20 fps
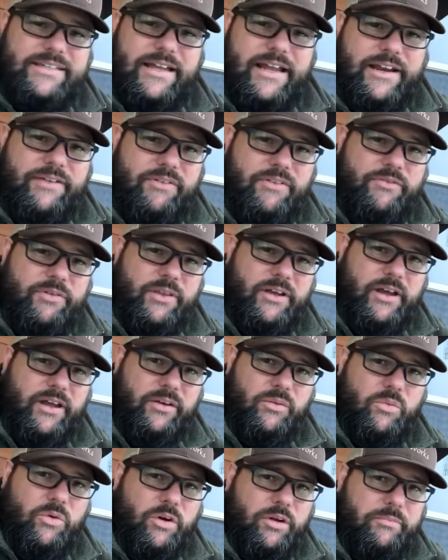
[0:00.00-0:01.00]
side of it for the
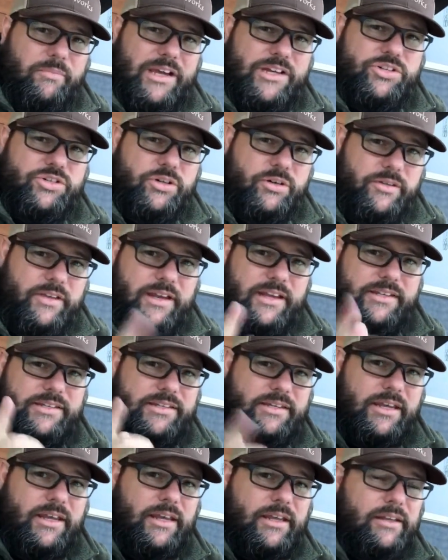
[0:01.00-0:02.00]
hunting world, make sure that it's